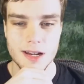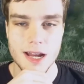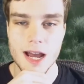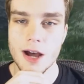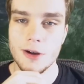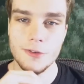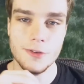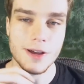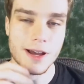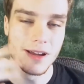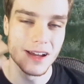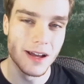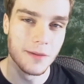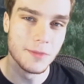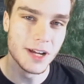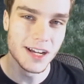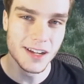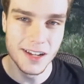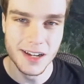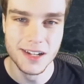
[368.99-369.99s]
Now, I'm
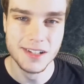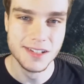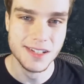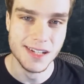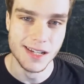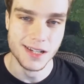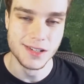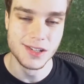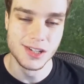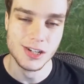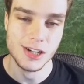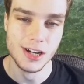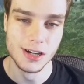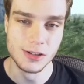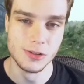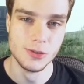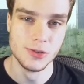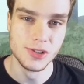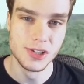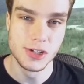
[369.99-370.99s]
not gonna diss
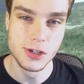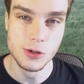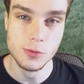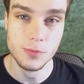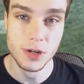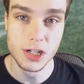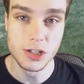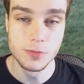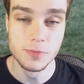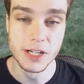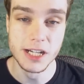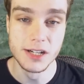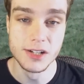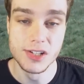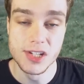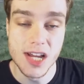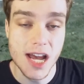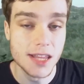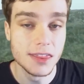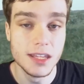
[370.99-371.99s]
Knuckles too much
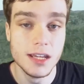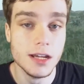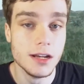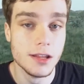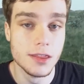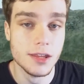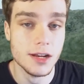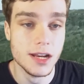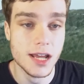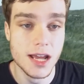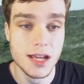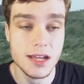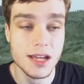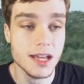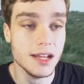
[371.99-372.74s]
because at the end of the day,